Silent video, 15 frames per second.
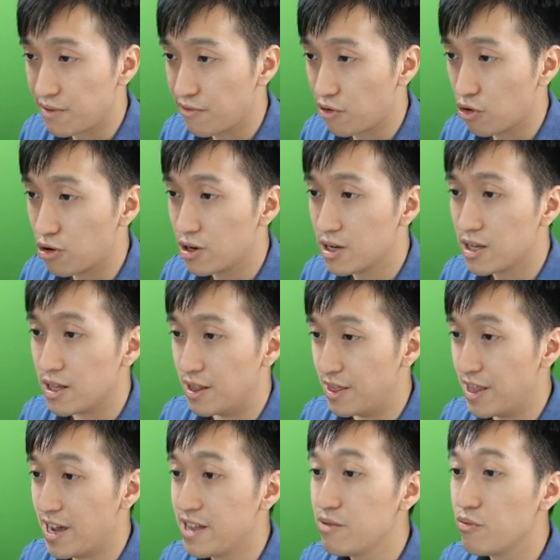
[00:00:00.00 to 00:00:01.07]
before,
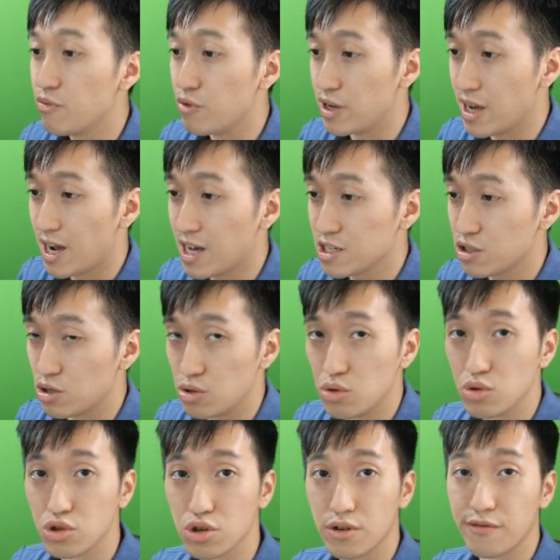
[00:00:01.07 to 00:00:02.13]
then we ask the
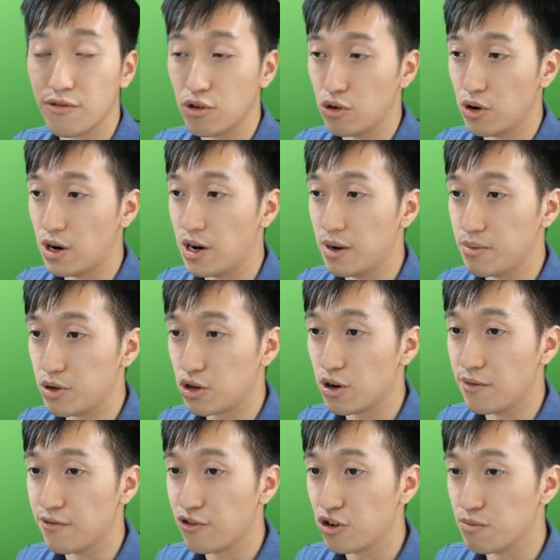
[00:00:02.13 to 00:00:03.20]
user for the
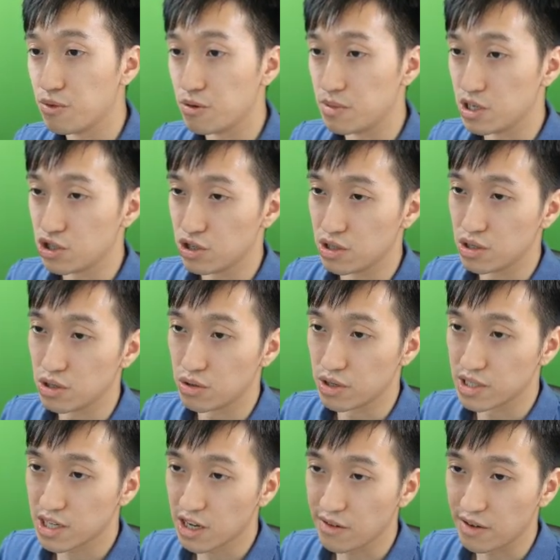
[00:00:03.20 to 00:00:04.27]
confirm permission. So
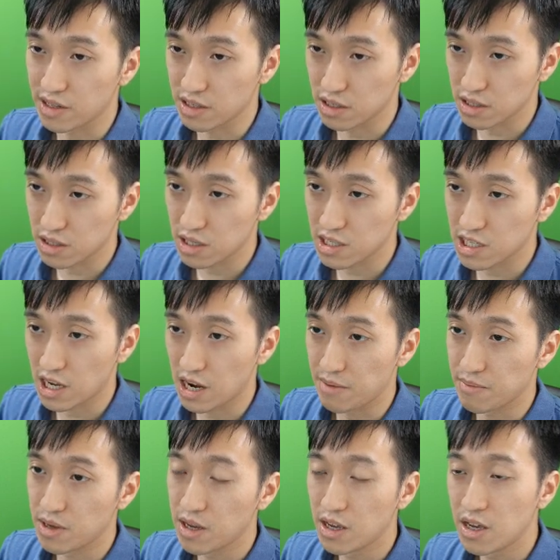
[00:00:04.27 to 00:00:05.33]
it's kind of like this. This
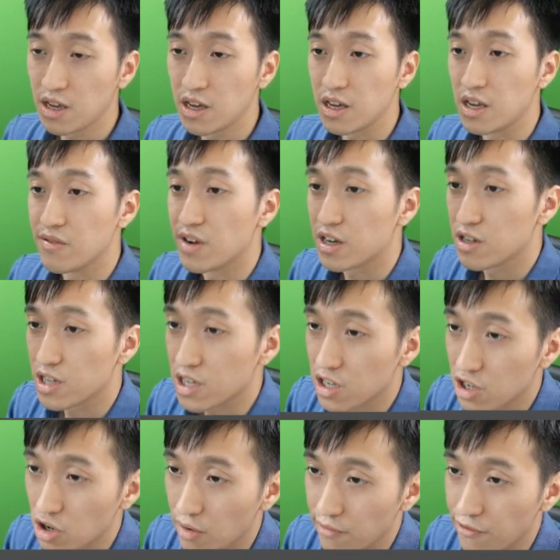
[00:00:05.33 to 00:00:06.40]
time, if I
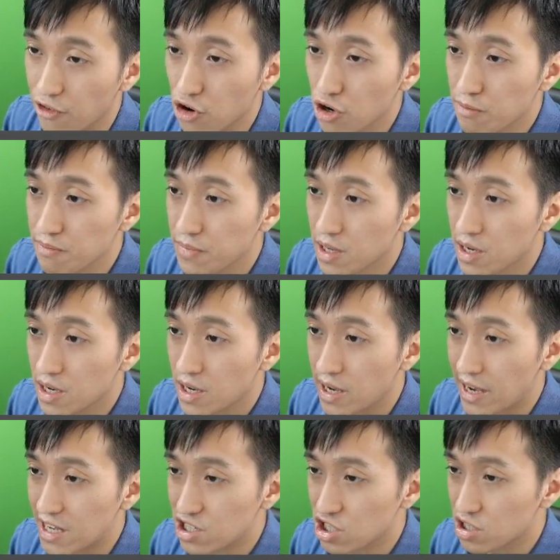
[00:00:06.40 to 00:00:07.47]
click confirm,
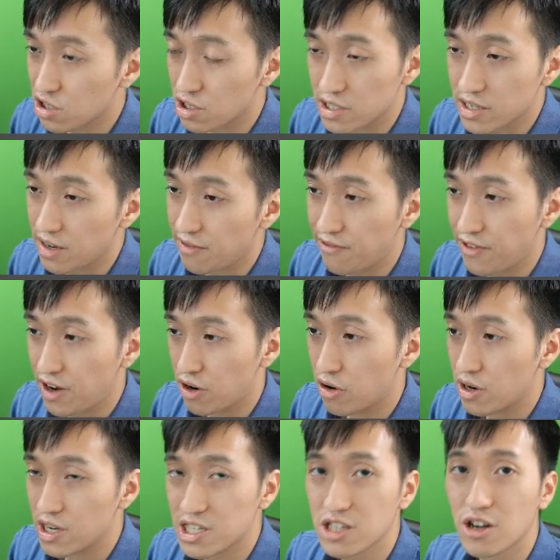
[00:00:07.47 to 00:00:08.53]
it's just going to say
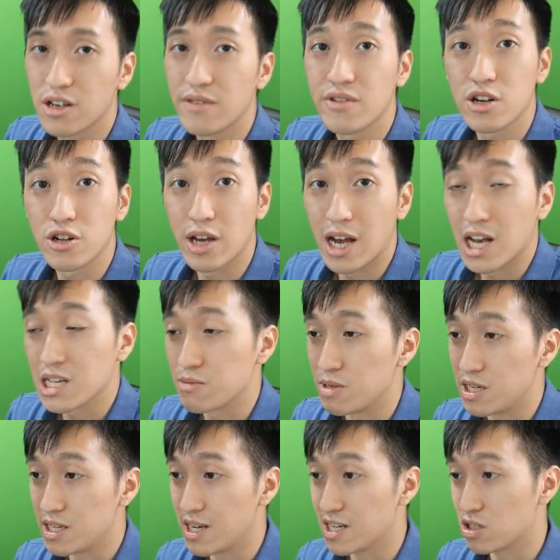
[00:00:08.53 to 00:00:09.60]
fail. It's not even going to ask me
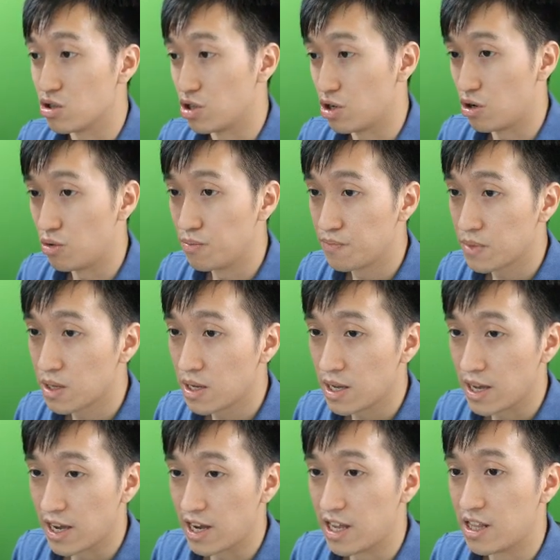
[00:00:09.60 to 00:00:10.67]
yes or no.
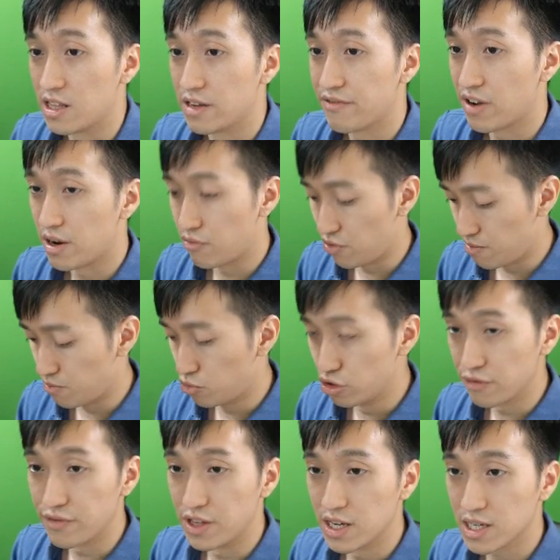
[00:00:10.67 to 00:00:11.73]
And if I
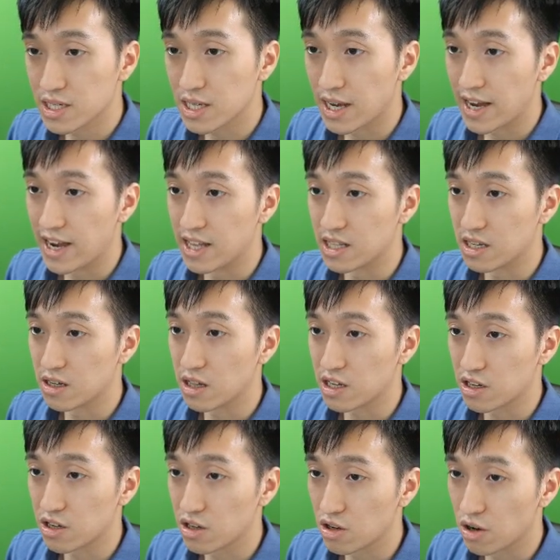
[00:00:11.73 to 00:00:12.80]
remove this and
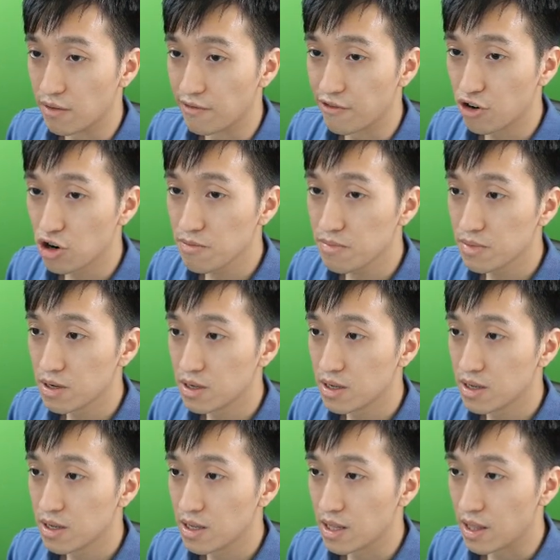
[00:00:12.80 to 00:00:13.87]
click confirm,
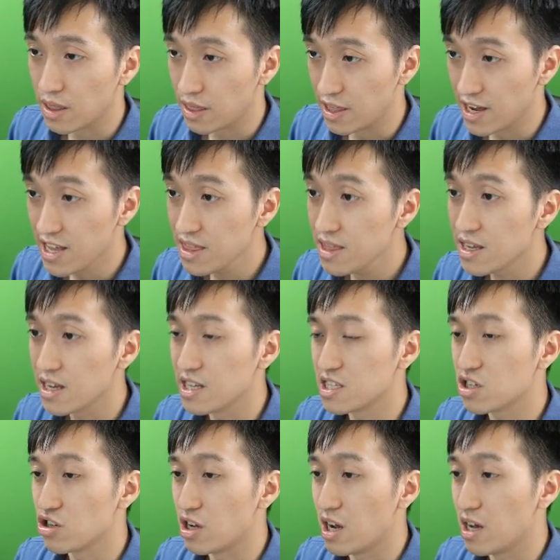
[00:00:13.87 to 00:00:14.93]
then
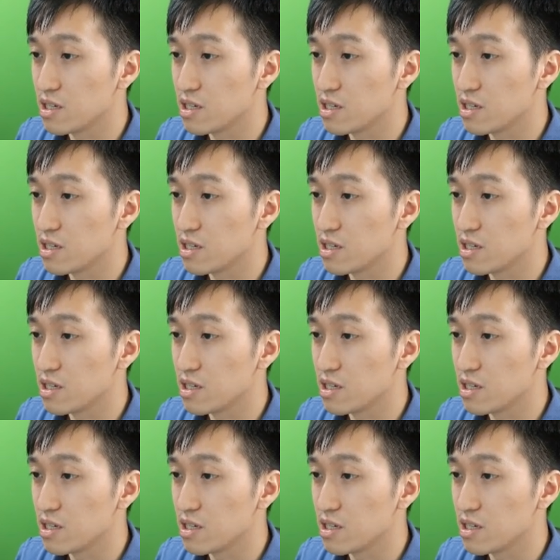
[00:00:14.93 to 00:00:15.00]
it's going